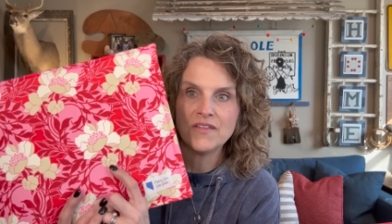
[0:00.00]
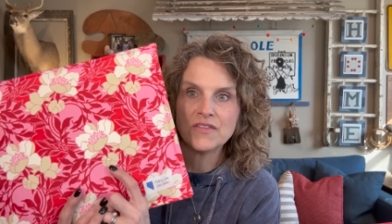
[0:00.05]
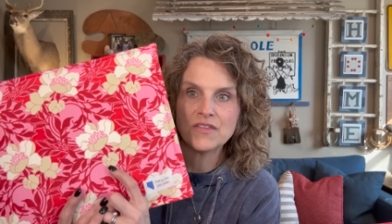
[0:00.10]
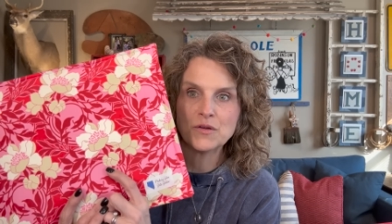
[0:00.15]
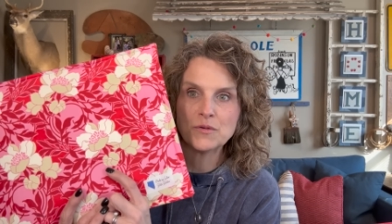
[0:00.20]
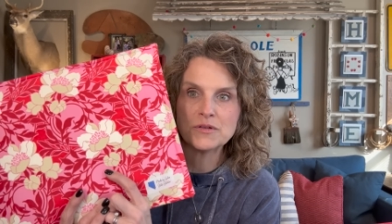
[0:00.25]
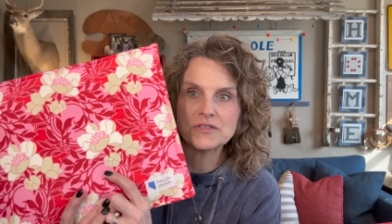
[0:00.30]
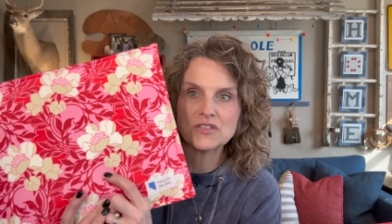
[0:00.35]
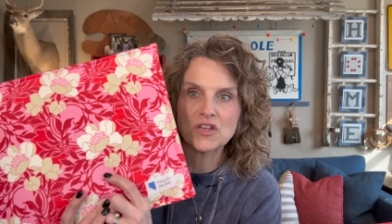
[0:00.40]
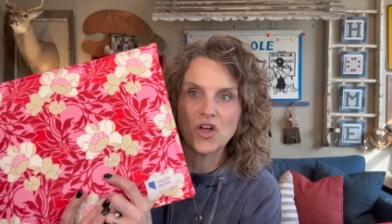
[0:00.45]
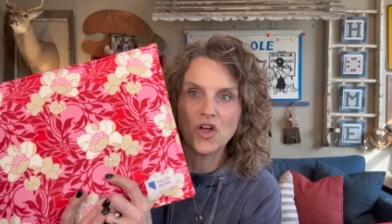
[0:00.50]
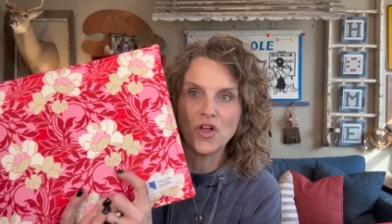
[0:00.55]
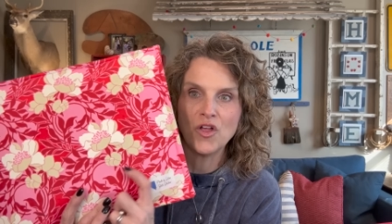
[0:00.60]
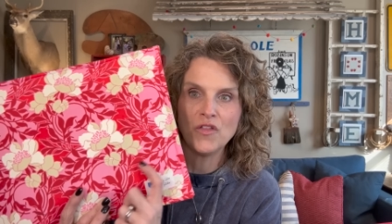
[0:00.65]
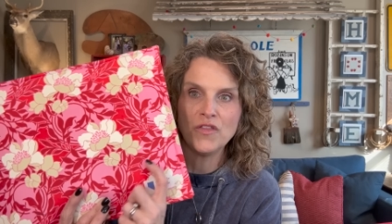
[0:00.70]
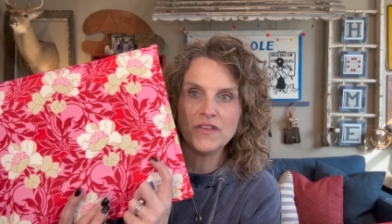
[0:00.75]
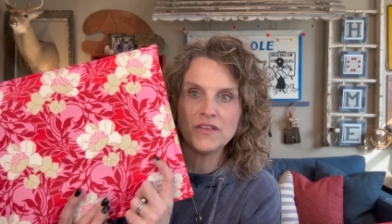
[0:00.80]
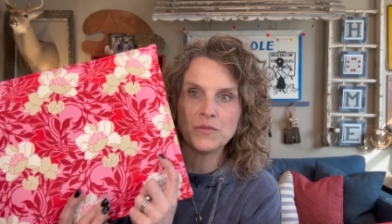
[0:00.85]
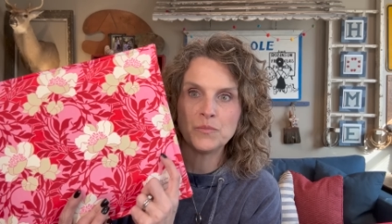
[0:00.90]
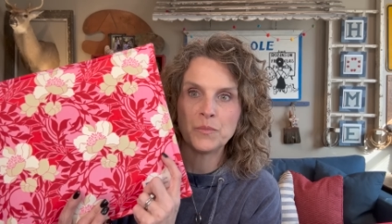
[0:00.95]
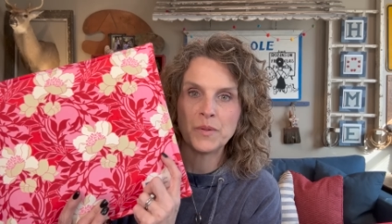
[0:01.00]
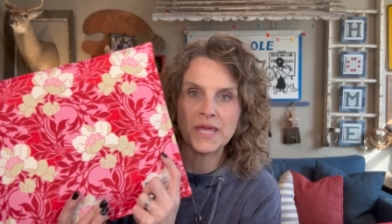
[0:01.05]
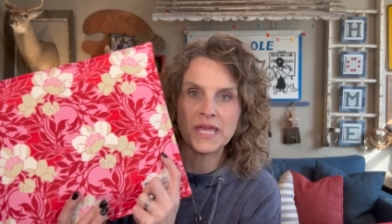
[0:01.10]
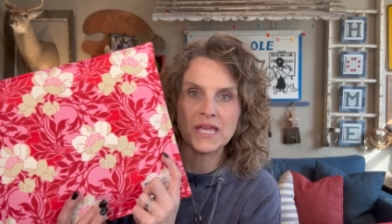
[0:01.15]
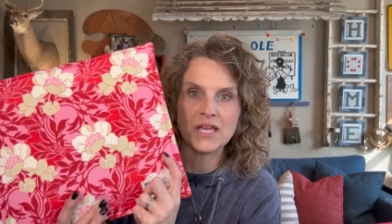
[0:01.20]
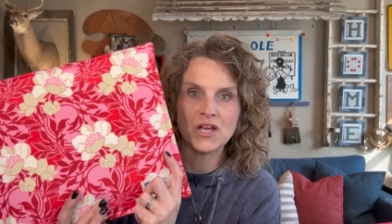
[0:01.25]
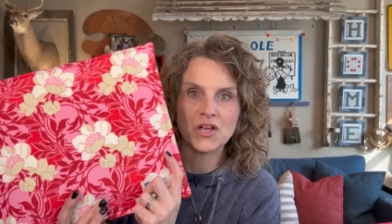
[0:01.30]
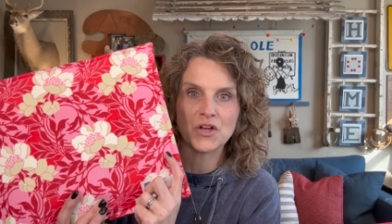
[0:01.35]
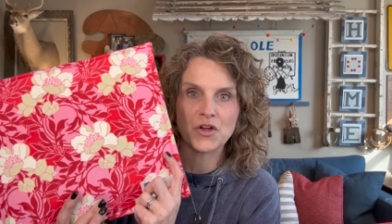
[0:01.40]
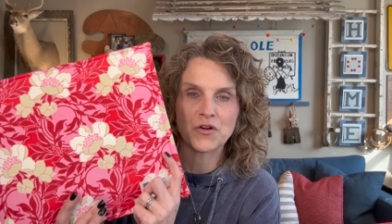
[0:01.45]
there was all this
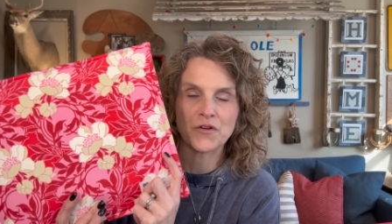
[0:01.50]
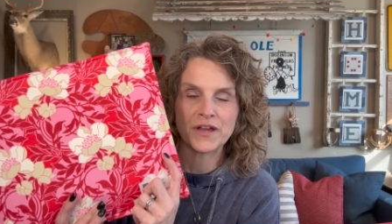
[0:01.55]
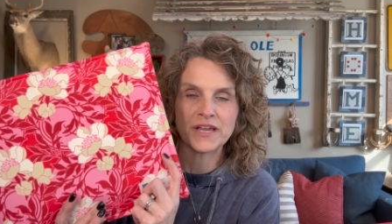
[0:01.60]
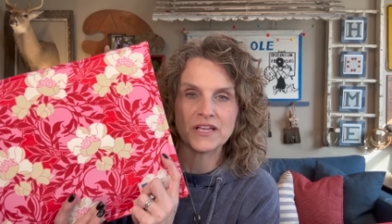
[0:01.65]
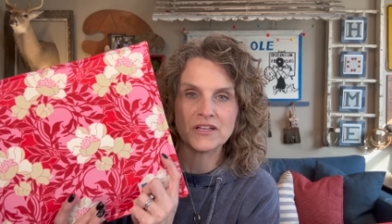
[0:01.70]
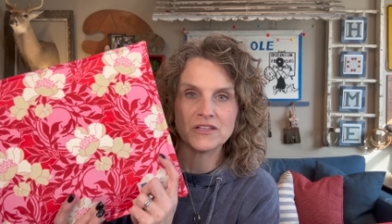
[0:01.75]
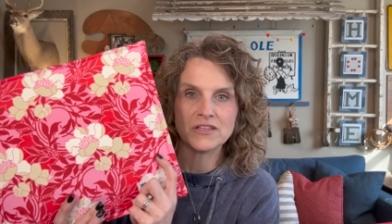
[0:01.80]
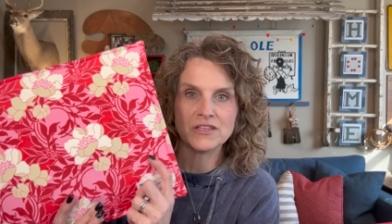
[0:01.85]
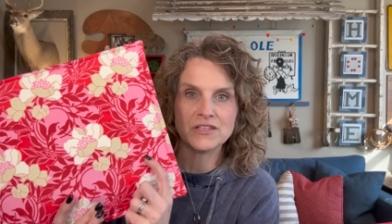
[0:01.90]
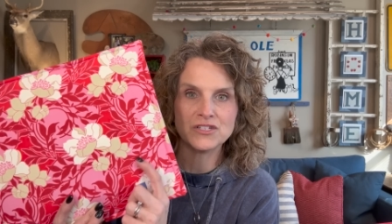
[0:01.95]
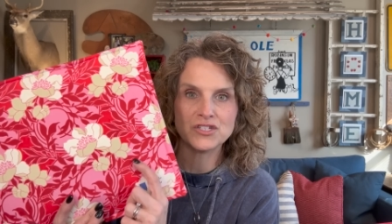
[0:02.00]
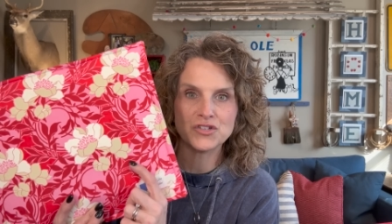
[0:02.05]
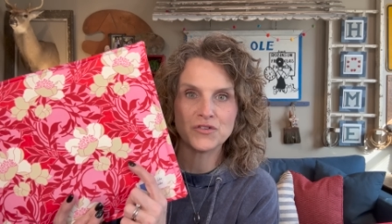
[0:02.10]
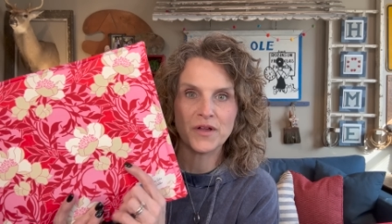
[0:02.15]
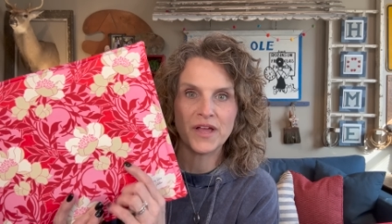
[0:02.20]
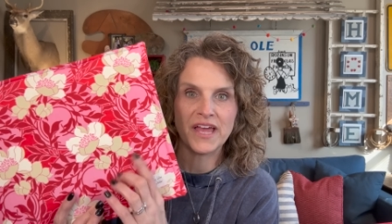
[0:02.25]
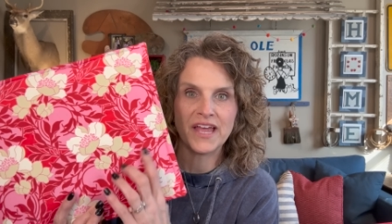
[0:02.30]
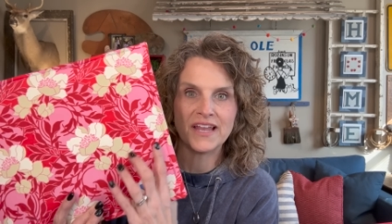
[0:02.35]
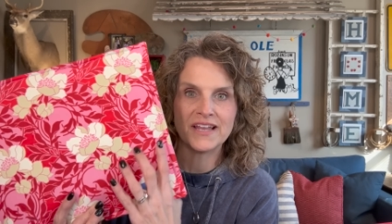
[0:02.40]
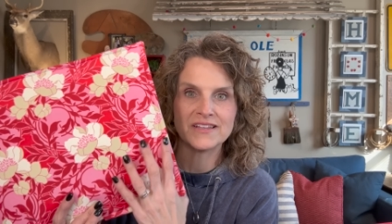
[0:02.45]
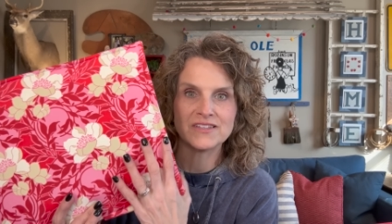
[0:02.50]
pink crinkle shred,